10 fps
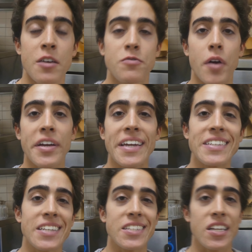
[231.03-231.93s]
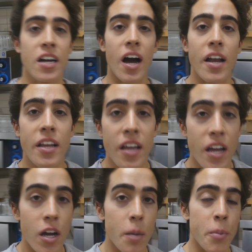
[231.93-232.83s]
Very easy to cut,
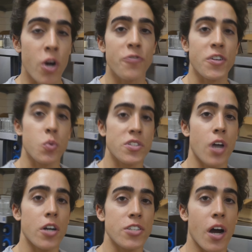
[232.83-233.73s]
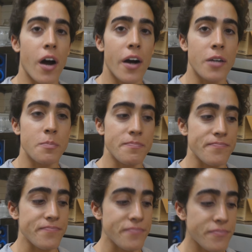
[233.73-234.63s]
perfect with tartare.
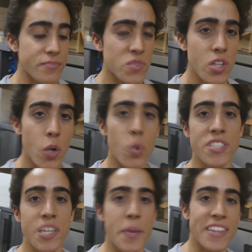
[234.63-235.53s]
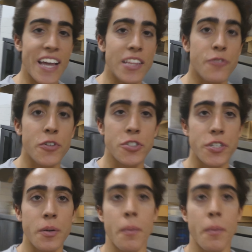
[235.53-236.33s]
We'll see about that in the future.